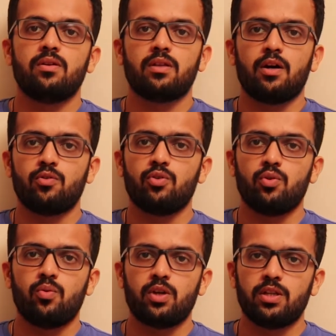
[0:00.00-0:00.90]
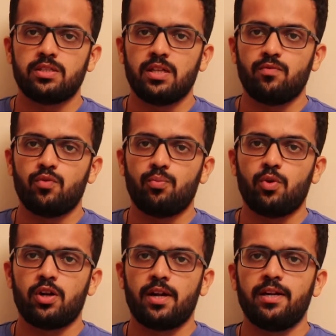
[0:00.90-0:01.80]
Now you know what they say in
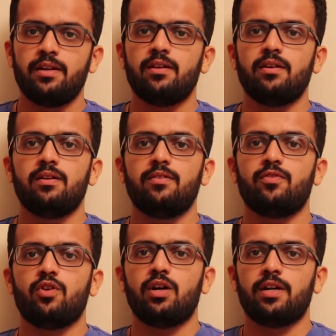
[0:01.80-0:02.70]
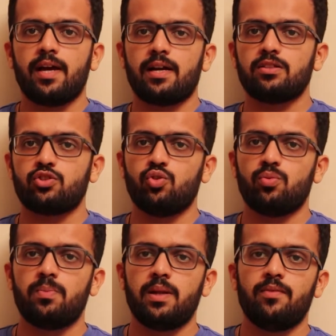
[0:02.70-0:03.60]
football, right? If your attackers
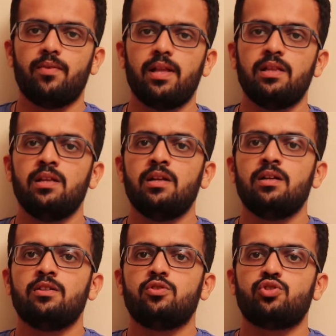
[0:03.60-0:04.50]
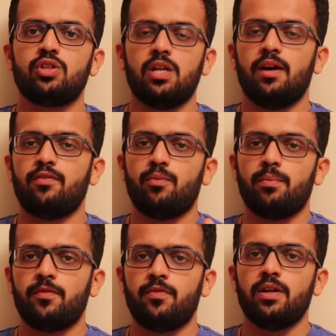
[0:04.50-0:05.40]
don't play well, you still have your
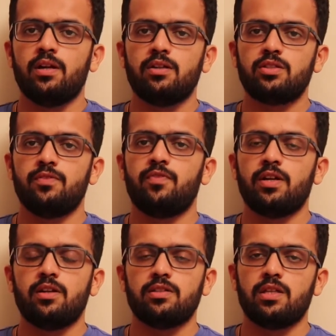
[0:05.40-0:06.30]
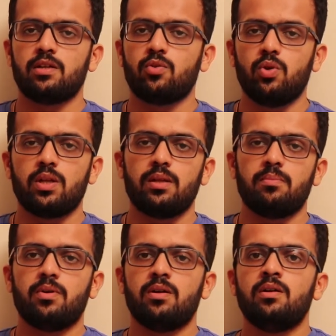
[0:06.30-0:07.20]
midfielders, defenders, and
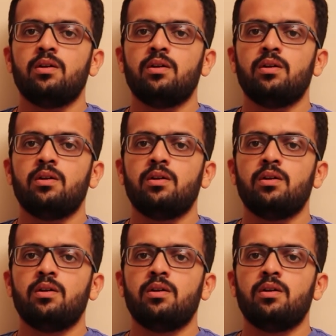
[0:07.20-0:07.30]
goalkeeper.